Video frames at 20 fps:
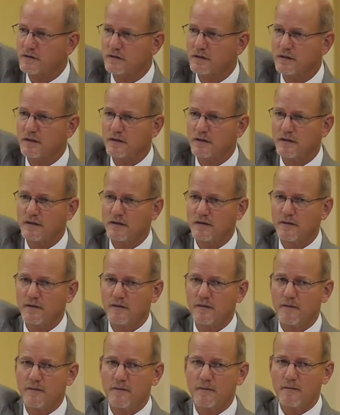
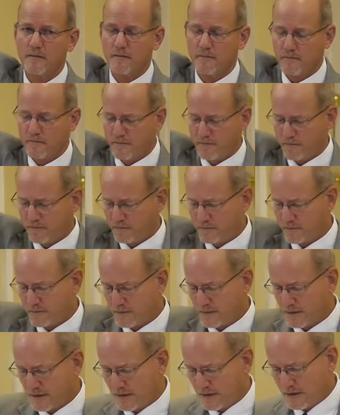
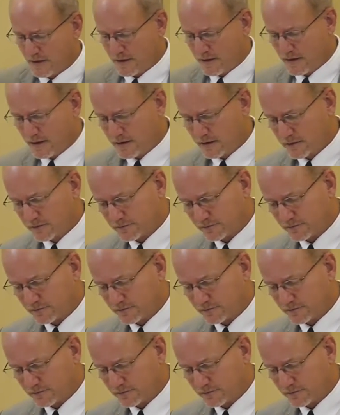(no one is talking)